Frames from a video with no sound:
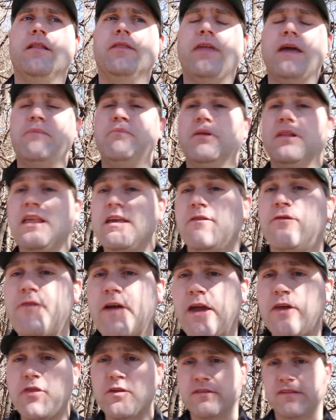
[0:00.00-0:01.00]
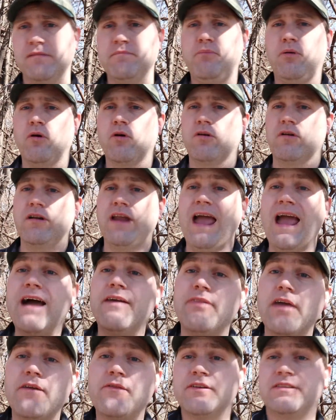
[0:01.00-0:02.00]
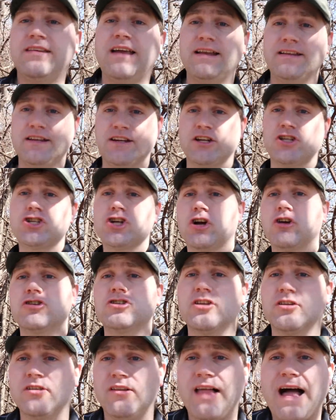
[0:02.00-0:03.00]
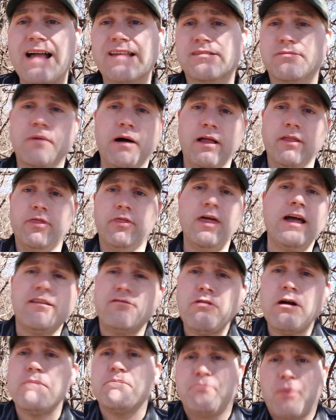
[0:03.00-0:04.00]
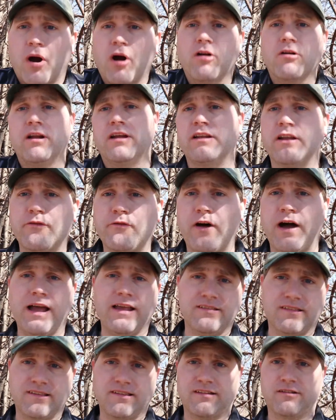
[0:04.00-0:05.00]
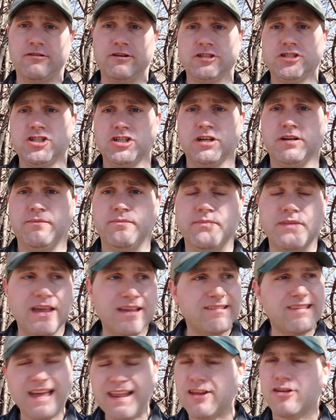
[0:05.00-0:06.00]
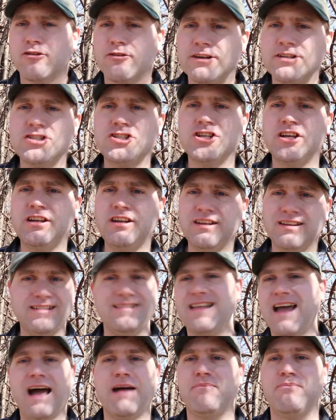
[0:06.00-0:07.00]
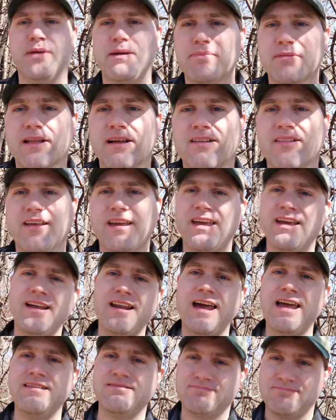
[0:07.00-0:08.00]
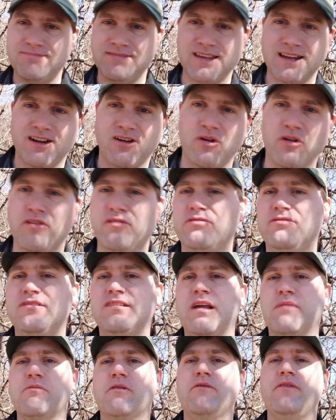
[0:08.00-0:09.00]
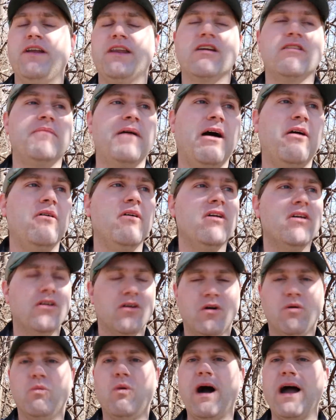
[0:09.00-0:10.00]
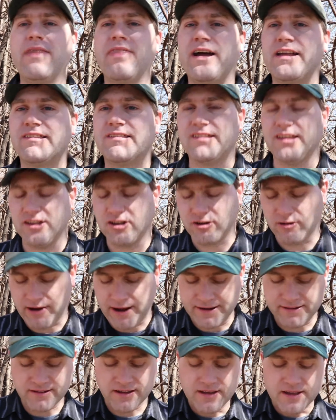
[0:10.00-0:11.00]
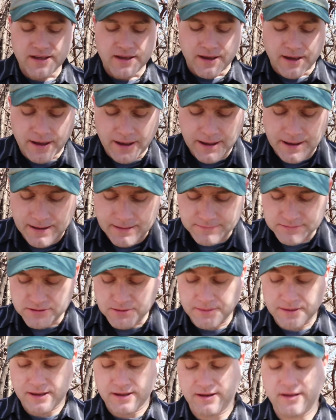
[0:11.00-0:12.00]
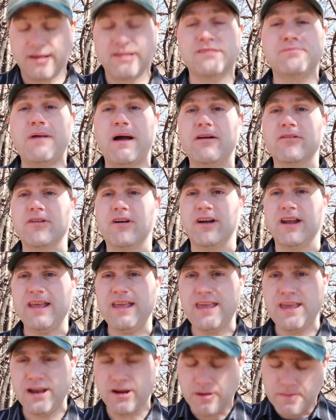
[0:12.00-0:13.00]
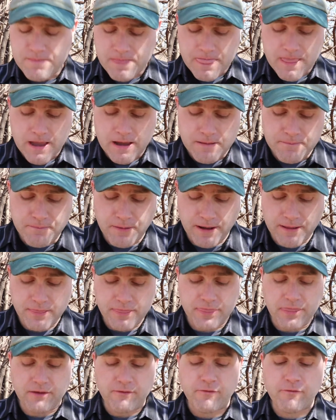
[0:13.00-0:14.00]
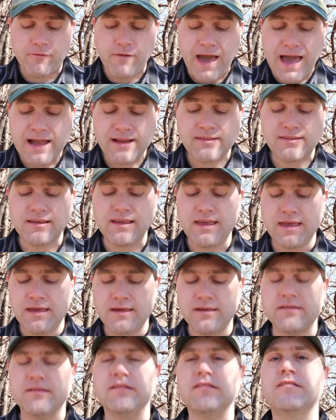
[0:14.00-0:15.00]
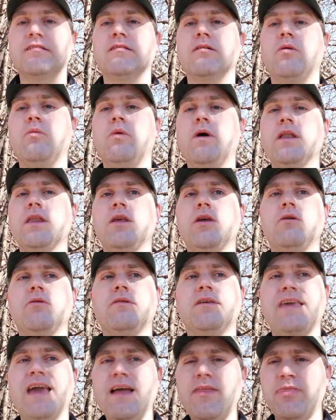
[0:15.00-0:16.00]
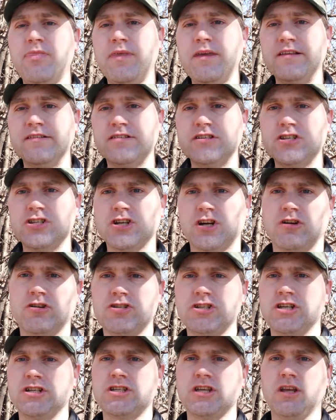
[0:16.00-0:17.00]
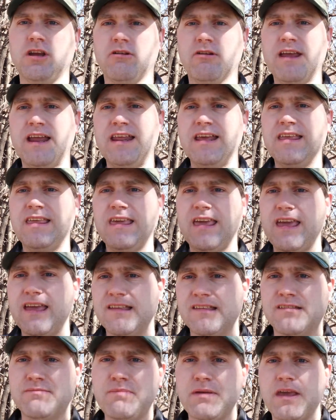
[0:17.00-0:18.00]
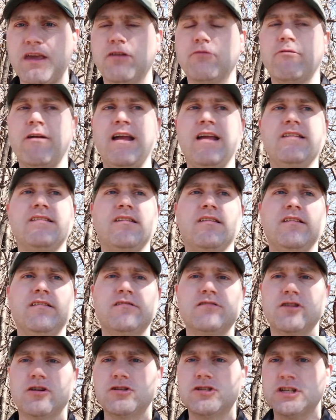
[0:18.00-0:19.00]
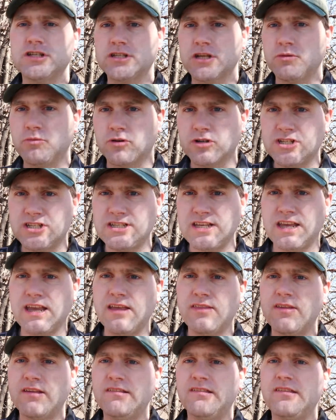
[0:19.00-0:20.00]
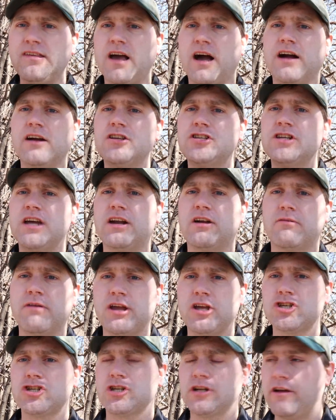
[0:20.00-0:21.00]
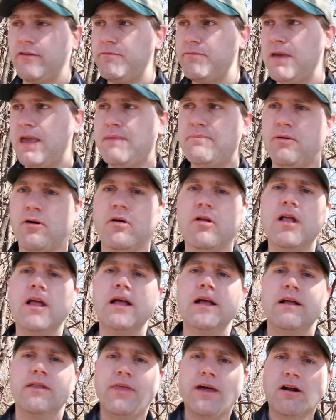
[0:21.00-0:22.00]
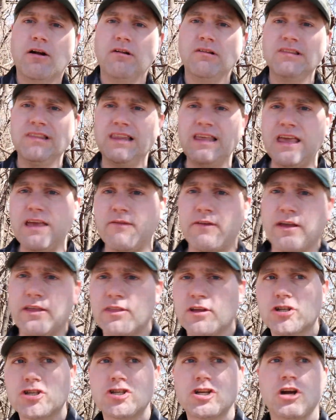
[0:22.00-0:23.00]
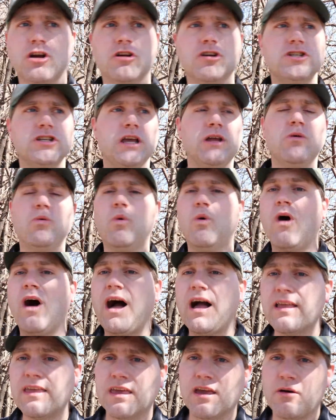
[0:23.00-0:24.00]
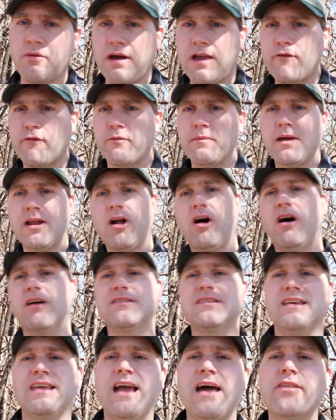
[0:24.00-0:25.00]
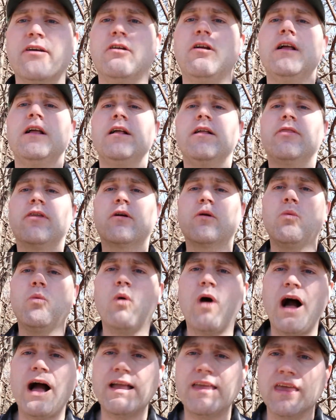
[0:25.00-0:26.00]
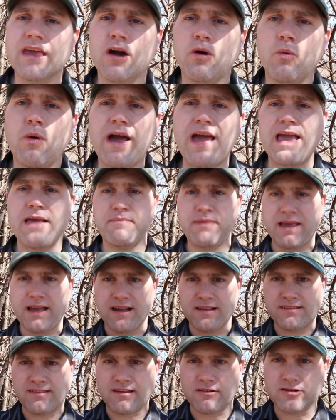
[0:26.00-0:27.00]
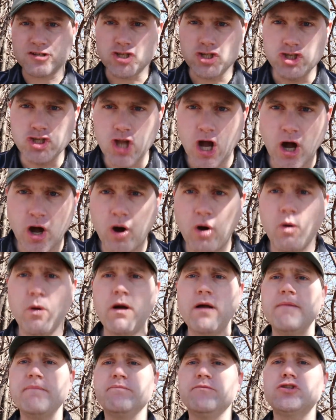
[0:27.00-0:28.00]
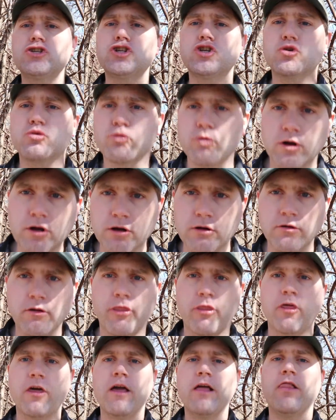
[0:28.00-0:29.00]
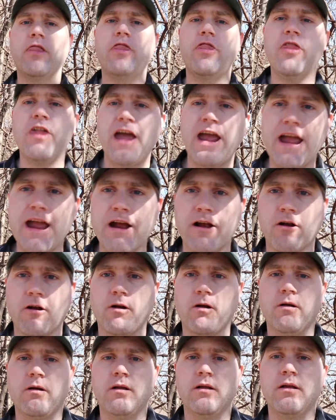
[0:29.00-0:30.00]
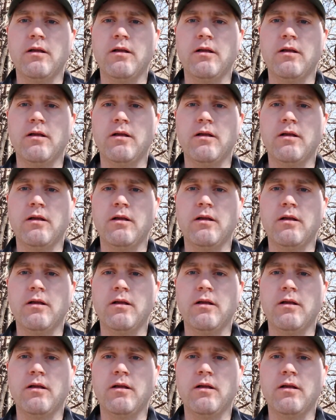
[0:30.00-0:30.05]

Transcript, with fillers: They believe faith is important, and they've attended a church in the last month. That's what Barna defines as a Christian. Is that a Christian? Not biblically. And I did a whole separate video about why that's incorrect. Um, so I'm not going to expound on it here. But the fact is, when you get these churches and you're getting kids being raised in these churches, and we're seeing this young generation of people that are leaving the church and walking away from it altogether, they're walking away because there's no truth there.